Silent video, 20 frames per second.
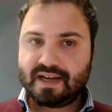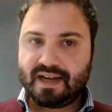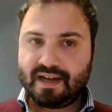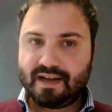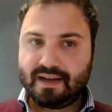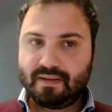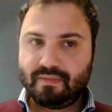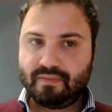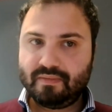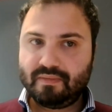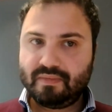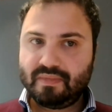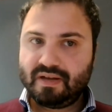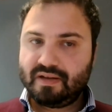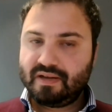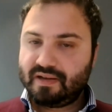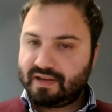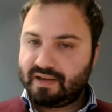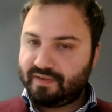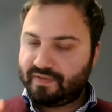
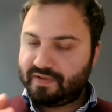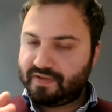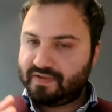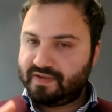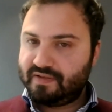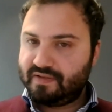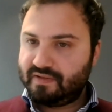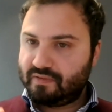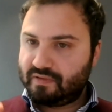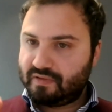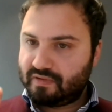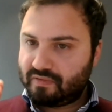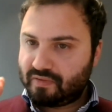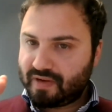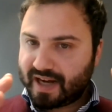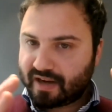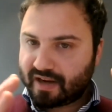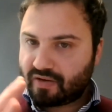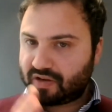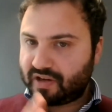If you
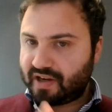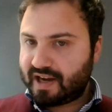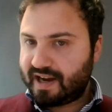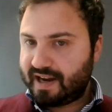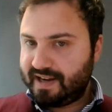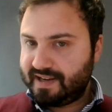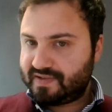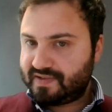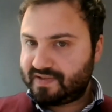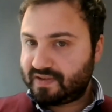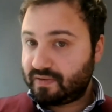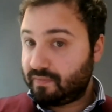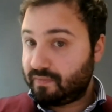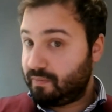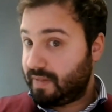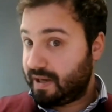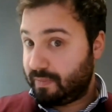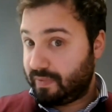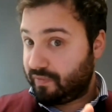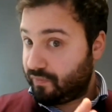recognize
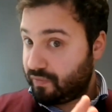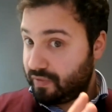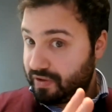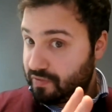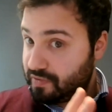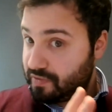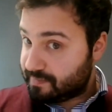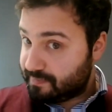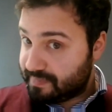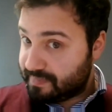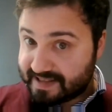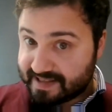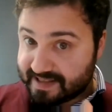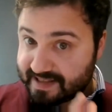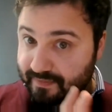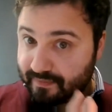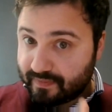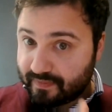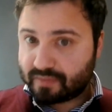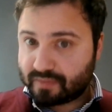maybe for your
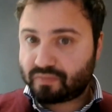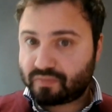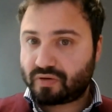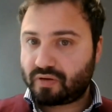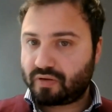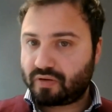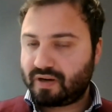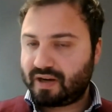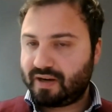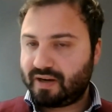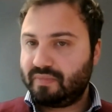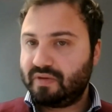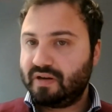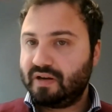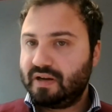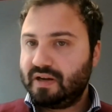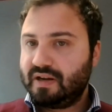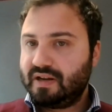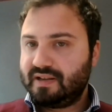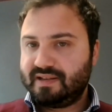specific program,
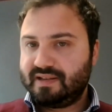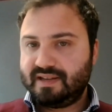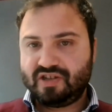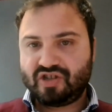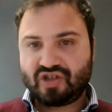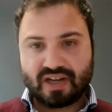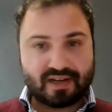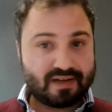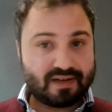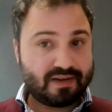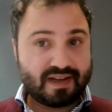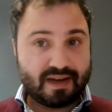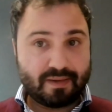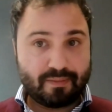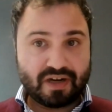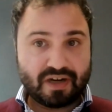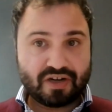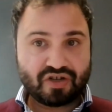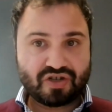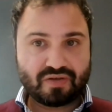the gender
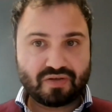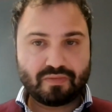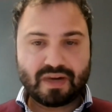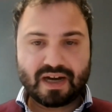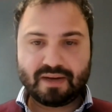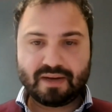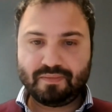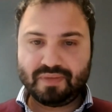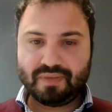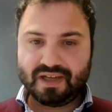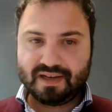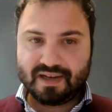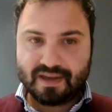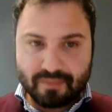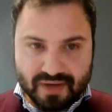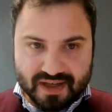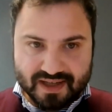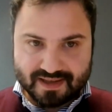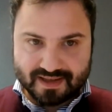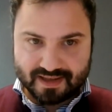dimension might be
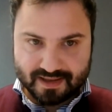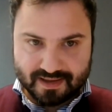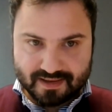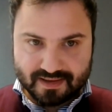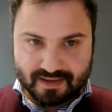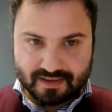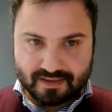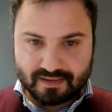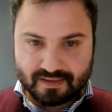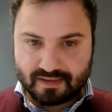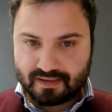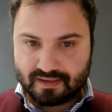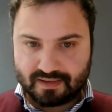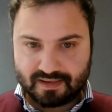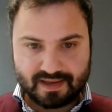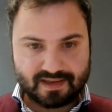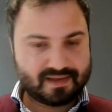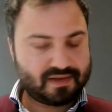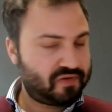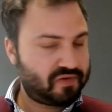limited,
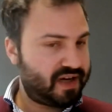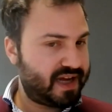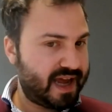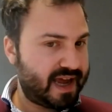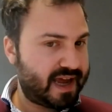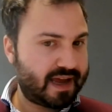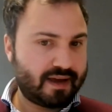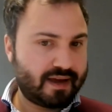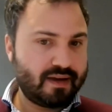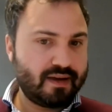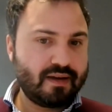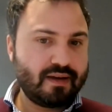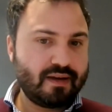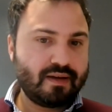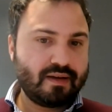that's okay.